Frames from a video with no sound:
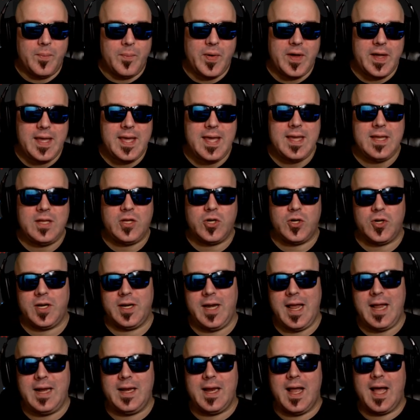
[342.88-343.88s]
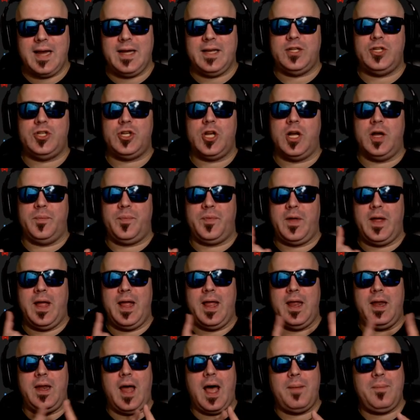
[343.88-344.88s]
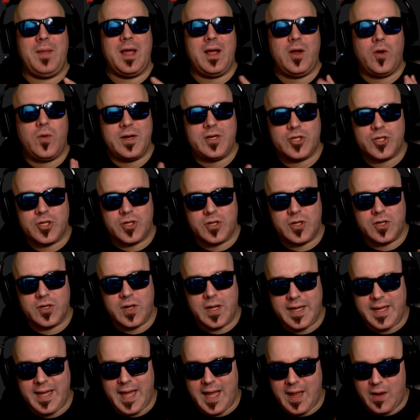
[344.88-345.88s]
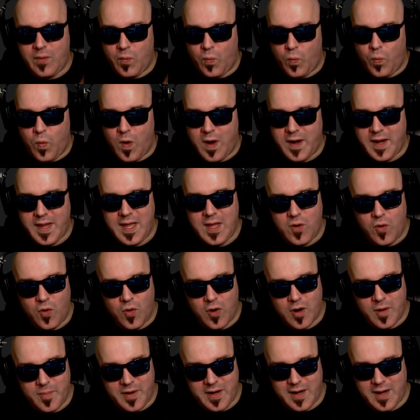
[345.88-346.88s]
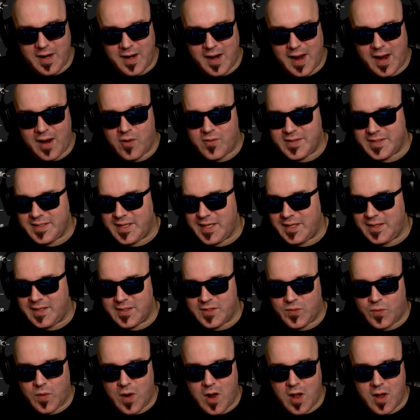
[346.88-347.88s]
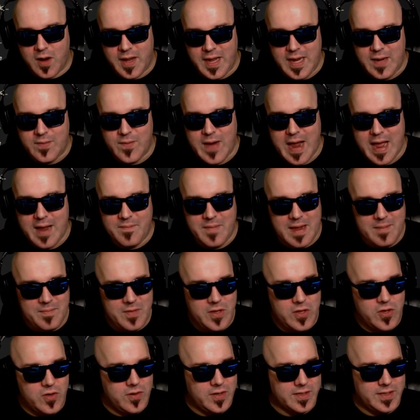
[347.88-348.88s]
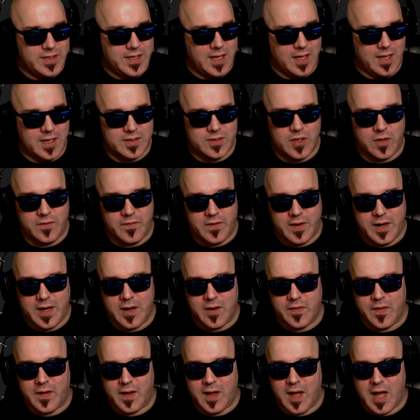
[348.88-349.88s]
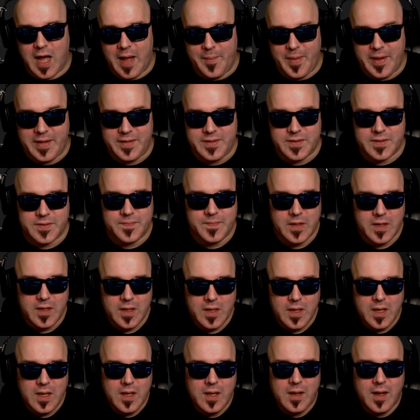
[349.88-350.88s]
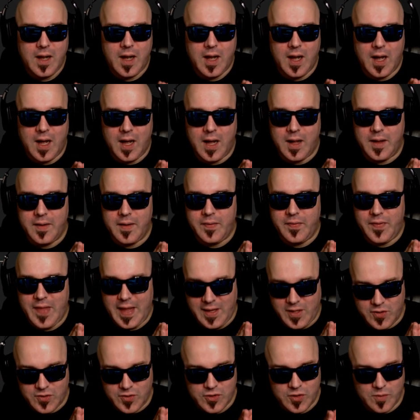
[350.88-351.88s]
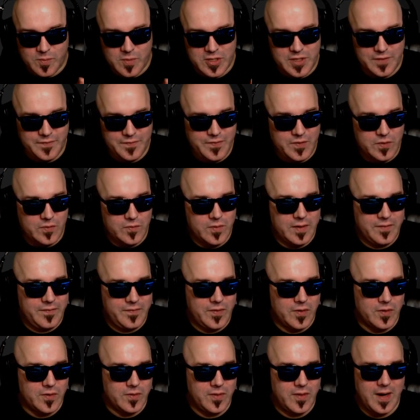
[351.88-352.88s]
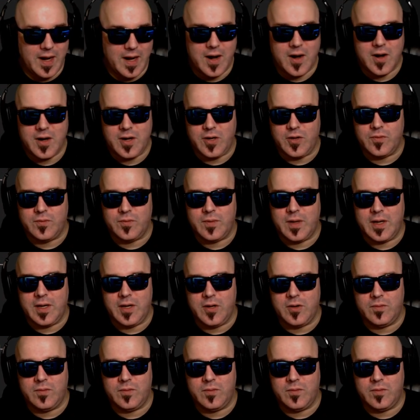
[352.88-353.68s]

But he took an 890 jump, and I'm not quite sure, again, what he orbited. I always get this wrong. Erad, maybe you can tell us over here in the comments. Thank you so much if you're there and you